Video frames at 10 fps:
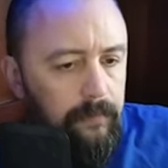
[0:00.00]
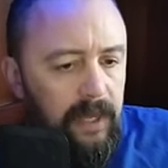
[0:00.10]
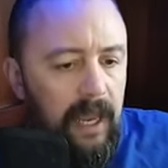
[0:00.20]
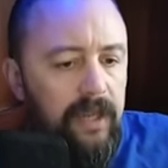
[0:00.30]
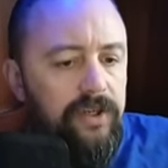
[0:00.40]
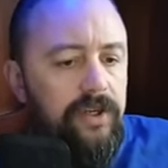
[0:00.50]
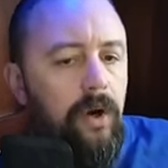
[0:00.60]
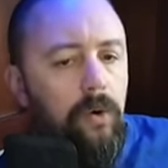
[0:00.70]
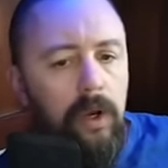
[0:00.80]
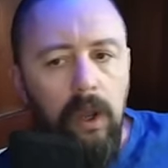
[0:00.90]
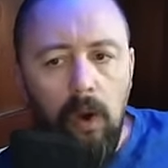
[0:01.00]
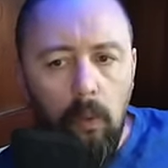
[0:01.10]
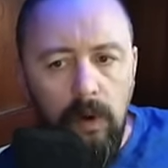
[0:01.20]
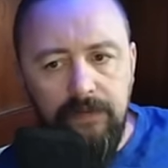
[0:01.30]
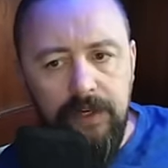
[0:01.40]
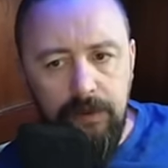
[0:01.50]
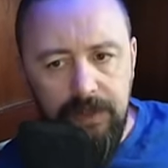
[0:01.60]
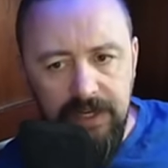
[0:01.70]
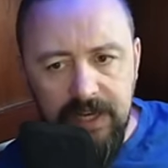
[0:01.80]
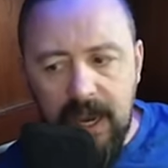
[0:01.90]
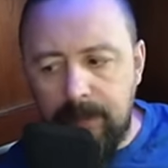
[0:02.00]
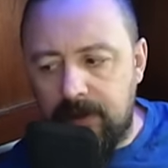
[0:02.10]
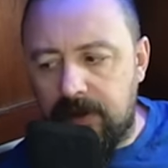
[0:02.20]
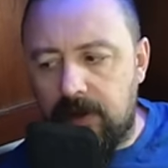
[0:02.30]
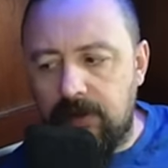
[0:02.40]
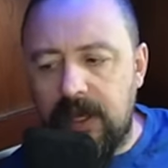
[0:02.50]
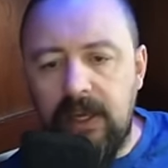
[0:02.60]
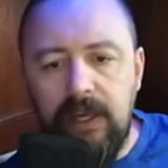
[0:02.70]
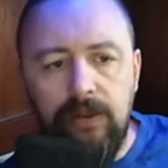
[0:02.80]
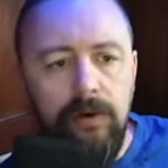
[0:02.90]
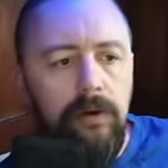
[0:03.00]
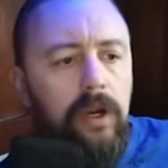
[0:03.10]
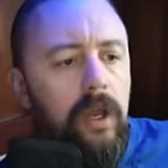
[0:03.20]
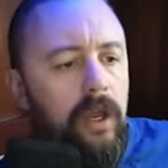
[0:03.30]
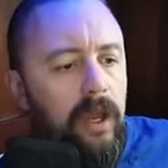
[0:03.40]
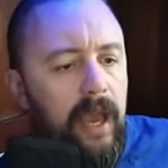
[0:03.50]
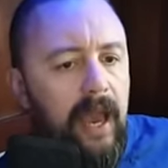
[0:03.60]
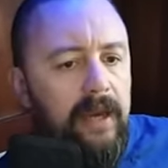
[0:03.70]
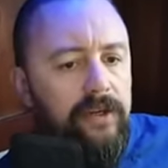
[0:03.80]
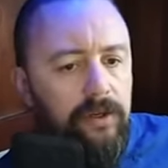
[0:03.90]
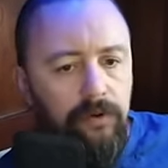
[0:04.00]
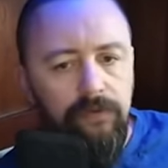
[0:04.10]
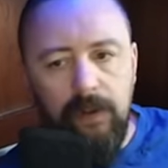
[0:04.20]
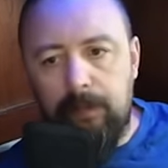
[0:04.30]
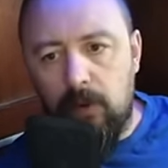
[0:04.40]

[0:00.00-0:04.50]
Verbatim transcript: And so one of two things happened there. They either had to flip one